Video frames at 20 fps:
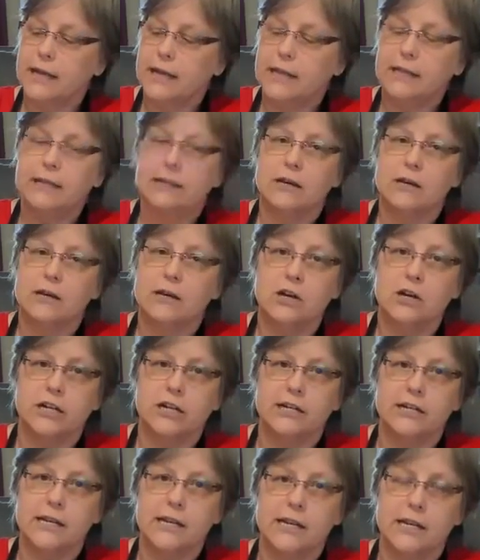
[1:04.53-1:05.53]
and the
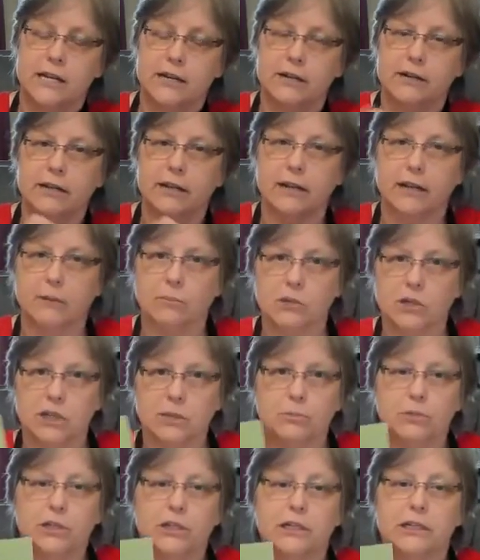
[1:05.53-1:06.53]
heart here, and I'm going
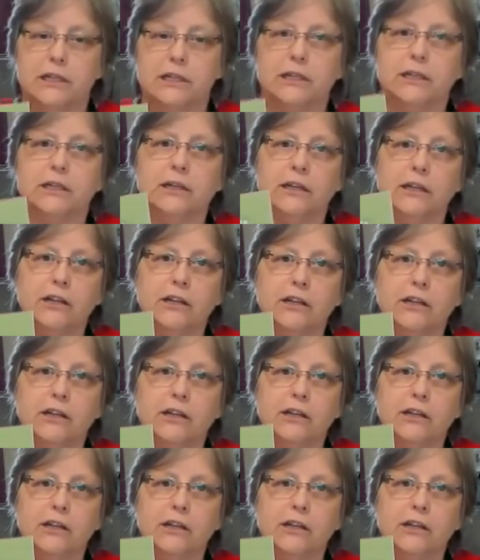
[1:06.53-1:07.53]
to put it in
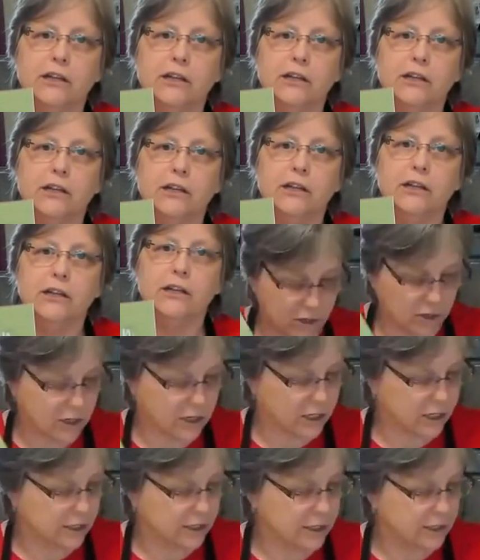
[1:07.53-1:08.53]

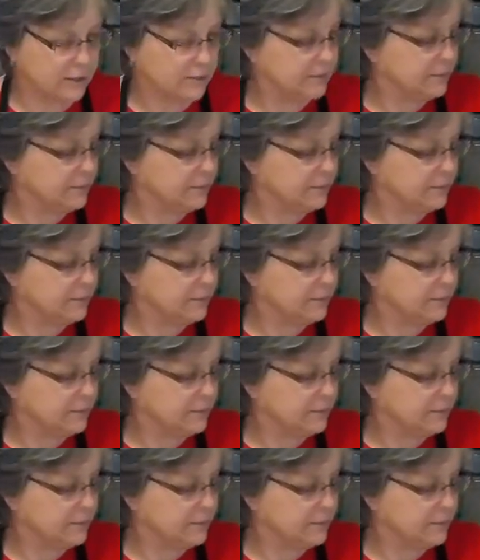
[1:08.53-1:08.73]
heart.